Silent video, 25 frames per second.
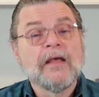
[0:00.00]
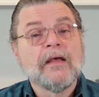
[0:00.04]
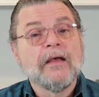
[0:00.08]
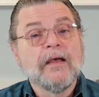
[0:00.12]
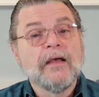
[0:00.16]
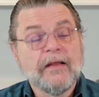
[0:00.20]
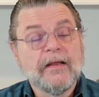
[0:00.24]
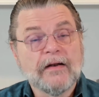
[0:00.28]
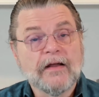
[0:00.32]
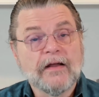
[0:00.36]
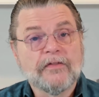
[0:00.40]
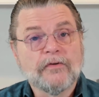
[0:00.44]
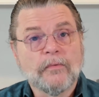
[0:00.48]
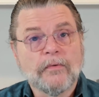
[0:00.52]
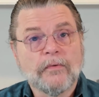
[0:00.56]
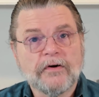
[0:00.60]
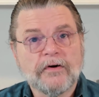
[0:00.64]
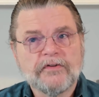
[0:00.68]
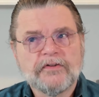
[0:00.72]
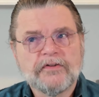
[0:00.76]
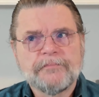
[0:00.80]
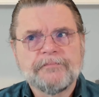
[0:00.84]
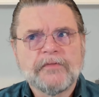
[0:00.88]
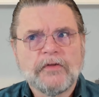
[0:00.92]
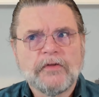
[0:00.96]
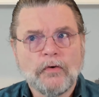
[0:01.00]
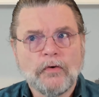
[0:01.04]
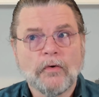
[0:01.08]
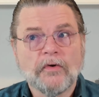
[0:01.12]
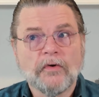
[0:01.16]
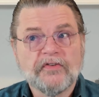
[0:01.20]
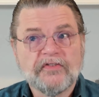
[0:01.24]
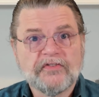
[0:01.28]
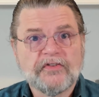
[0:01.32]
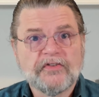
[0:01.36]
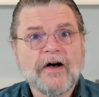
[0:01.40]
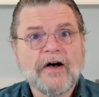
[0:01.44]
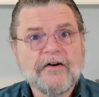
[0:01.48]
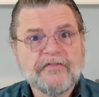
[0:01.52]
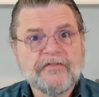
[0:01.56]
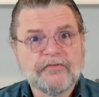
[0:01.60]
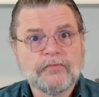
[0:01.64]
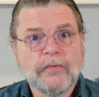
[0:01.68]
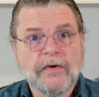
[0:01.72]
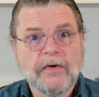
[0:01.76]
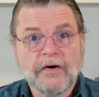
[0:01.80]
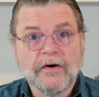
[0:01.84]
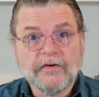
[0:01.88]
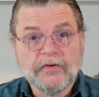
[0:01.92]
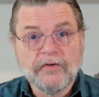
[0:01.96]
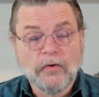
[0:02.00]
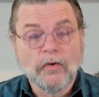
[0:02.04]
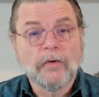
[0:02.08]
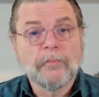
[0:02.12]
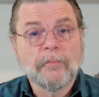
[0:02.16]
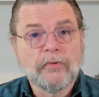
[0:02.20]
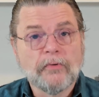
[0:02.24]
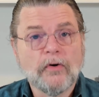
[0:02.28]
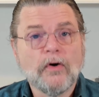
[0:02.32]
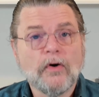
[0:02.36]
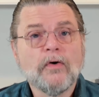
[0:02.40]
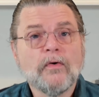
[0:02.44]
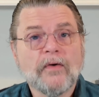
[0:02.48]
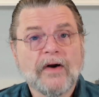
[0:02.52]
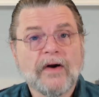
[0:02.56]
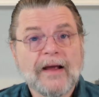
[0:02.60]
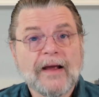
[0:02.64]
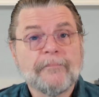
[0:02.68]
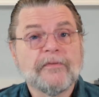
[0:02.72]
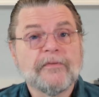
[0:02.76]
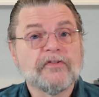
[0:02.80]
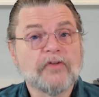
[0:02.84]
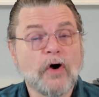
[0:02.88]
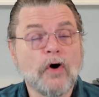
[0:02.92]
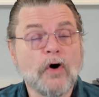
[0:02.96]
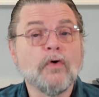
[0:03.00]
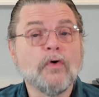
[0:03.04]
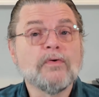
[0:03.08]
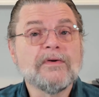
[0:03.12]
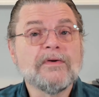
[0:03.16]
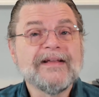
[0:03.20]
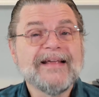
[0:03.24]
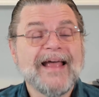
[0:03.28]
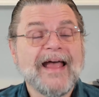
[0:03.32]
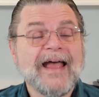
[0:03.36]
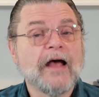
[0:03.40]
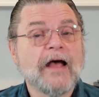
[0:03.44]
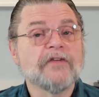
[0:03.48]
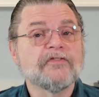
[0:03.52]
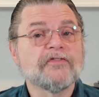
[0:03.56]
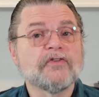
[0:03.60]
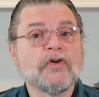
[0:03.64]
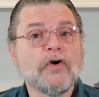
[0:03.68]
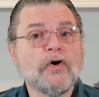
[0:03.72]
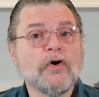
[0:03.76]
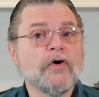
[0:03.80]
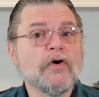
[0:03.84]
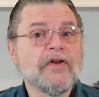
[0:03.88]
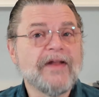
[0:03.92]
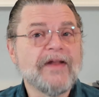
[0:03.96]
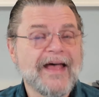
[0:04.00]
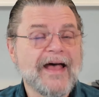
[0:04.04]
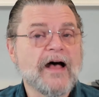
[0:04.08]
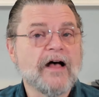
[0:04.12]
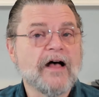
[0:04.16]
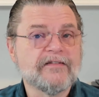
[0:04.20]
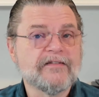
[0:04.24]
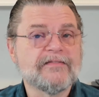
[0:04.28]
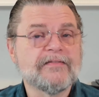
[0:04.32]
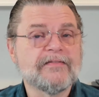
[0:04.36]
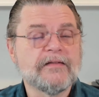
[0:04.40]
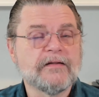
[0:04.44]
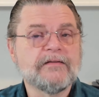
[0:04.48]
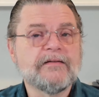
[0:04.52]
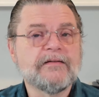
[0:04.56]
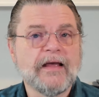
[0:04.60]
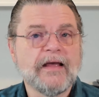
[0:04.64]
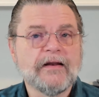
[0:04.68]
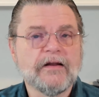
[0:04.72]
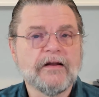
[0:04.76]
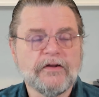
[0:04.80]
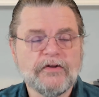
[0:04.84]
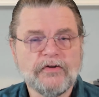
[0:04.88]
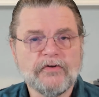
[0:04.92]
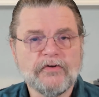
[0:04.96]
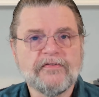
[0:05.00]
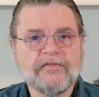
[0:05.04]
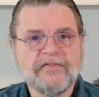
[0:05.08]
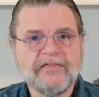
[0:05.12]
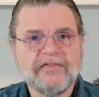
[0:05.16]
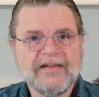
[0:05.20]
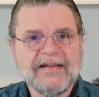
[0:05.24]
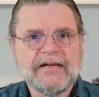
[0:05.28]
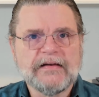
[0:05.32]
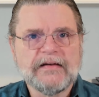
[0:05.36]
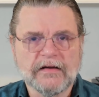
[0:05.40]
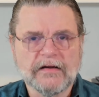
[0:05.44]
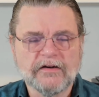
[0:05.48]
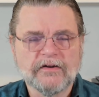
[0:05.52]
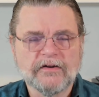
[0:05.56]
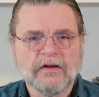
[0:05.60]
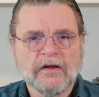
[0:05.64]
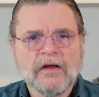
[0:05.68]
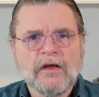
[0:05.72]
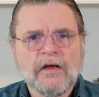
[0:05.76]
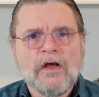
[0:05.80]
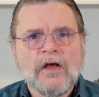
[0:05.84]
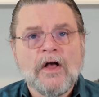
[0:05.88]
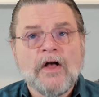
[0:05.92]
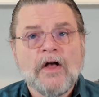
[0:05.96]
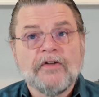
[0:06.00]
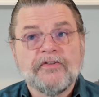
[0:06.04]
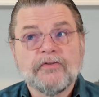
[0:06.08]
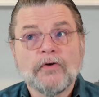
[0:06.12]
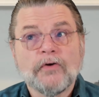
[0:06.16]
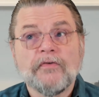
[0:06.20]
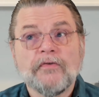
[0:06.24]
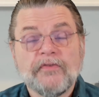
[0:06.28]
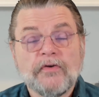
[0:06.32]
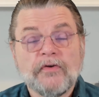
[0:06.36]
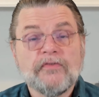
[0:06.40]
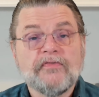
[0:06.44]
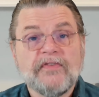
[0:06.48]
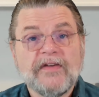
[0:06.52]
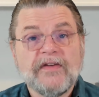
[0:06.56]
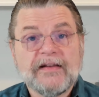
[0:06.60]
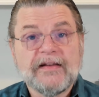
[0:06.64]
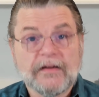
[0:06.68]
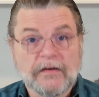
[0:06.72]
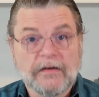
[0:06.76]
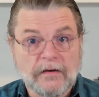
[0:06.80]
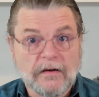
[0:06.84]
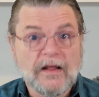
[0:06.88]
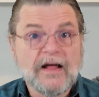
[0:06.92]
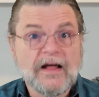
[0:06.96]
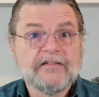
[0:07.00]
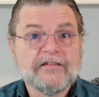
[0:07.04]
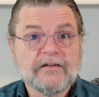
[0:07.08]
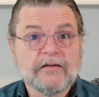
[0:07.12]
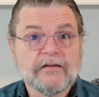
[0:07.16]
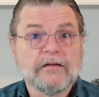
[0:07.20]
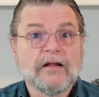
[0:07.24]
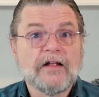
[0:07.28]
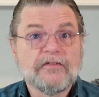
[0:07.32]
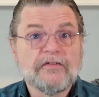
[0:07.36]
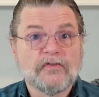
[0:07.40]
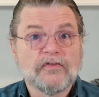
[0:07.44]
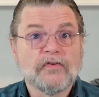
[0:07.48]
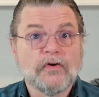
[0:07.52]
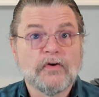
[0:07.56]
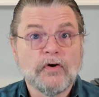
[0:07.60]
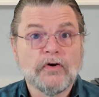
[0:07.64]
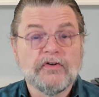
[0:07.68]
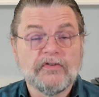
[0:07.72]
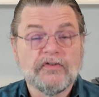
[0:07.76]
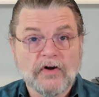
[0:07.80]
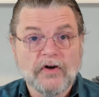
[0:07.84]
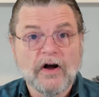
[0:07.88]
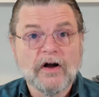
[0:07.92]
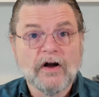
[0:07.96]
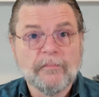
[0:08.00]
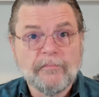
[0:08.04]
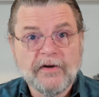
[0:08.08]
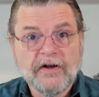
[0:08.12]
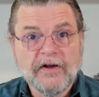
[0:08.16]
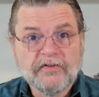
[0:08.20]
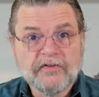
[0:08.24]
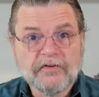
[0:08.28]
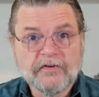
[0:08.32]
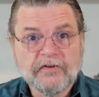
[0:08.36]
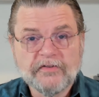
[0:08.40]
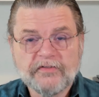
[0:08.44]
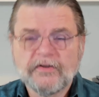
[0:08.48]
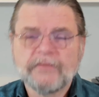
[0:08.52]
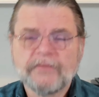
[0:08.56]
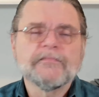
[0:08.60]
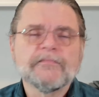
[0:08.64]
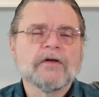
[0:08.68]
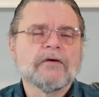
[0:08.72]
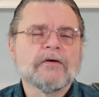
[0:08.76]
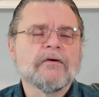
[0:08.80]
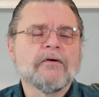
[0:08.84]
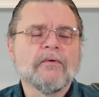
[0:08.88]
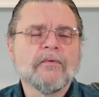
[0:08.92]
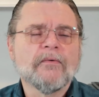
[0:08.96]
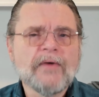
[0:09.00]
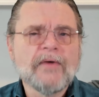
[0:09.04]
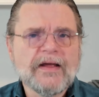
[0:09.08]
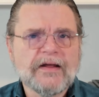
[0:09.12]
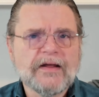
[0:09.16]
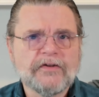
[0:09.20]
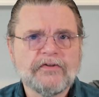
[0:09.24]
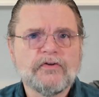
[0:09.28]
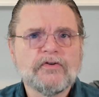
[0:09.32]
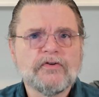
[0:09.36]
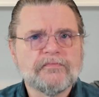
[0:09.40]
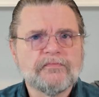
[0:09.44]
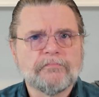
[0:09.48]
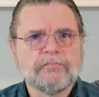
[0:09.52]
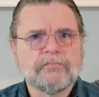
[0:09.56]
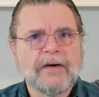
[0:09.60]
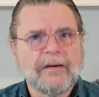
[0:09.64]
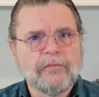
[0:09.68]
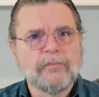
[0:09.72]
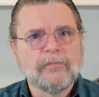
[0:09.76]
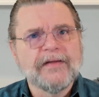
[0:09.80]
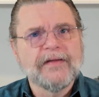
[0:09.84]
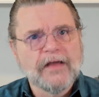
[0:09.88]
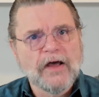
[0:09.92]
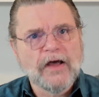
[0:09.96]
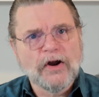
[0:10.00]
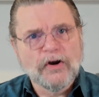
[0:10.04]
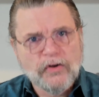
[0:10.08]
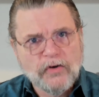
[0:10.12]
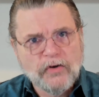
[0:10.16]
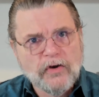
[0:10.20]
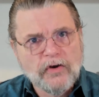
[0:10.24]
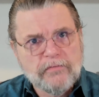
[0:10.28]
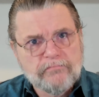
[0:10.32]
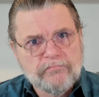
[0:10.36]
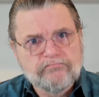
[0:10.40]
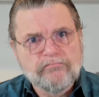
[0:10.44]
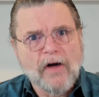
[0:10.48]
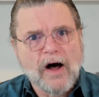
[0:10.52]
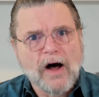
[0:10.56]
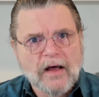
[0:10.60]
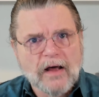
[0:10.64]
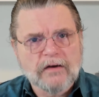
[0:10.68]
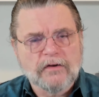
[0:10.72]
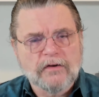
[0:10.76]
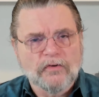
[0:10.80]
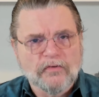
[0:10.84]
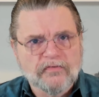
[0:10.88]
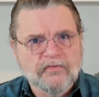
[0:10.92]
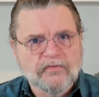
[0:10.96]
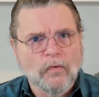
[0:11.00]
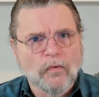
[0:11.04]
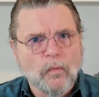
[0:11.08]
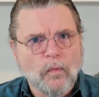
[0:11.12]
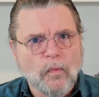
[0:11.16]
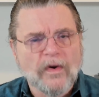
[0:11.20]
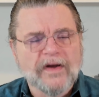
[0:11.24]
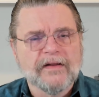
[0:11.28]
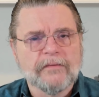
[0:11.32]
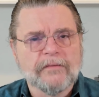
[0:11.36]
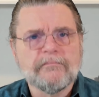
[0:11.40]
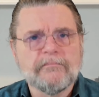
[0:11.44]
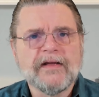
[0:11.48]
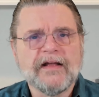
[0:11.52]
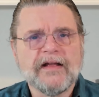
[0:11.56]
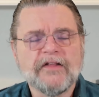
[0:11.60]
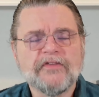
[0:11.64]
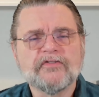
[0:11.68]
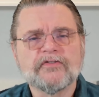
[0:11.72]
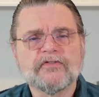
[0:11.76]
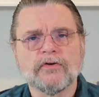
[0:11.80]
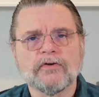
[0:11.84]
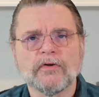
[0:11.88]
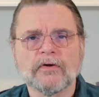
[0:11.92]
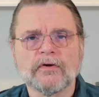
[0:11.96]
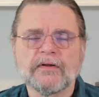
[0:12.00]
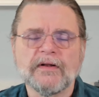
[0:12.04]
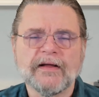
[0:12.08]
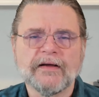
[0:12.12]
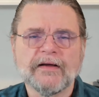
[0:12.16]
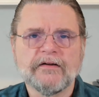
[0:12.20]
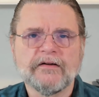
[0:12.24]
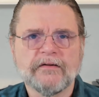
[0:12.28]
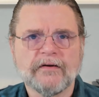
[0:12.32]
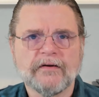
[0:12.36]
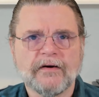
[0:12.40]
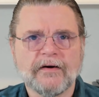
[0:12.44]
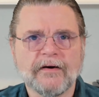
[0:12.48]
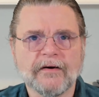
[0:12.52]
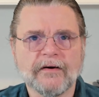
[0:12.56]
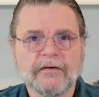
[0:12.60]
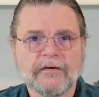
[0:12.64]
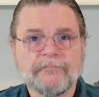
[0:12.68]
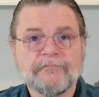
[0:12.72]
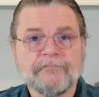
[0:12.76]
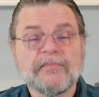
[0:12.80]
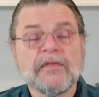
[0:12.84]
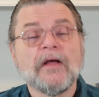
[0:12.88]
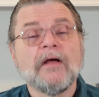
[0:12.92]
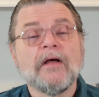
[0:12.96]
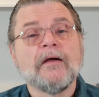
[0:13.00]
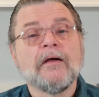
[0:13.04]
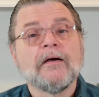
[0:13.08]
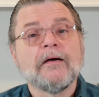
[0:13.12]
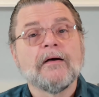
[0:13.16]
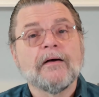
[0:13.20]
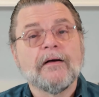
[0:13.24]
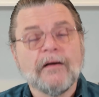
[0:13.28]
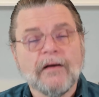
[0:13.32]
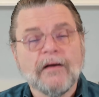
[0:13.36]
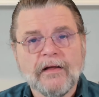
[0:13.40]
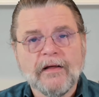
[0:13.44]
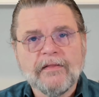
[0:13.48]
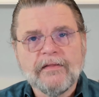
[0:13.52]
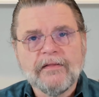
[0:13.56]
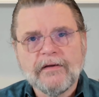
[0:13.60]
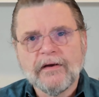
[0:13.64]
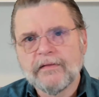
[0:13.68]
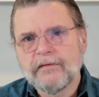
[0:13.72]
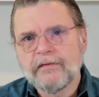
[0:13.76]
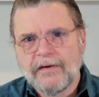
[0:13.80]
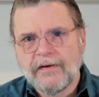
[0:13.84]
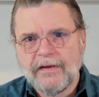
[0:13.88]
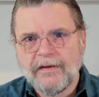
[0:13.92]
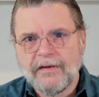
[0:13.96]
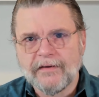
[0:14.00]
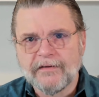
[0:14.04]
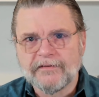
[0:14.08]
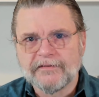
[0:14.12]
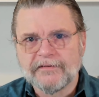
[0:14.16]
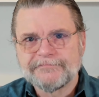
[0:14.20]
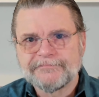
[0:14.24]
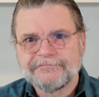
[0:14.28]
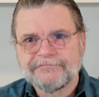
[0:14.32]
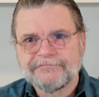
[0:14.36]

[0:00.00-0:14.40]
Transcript: In other words, your software, your program is only as good as the data you feed it. So if you feed it lots and lots of good dog pictures, great, you've probably got a good model for what it means to look like a dog. On the other hand,